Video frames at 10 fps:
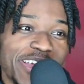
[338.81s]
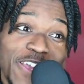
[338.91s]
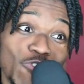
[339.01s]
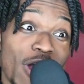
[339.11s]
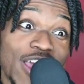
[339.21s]

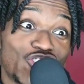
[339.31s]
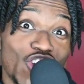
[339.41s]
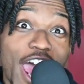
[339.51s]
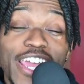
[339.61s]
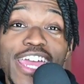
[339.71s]
you ask
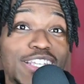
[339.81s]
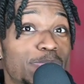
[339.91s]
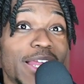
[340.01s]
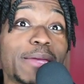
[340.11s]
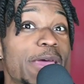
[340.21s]
Shaq, his
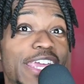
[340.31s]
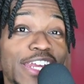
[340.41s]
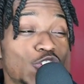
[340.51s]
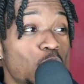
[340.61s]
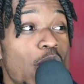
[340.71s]
playmaking
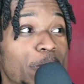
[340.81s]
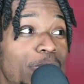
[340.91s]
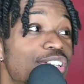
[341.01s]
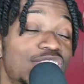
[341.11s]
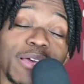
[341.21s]
is what
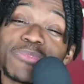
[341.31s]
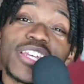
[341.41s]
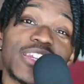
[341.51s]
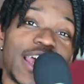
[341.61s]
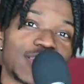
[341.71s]
puts him to
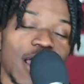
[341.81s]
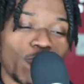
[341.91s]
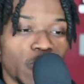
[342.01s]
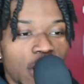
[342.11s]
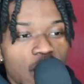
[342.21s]
the next level.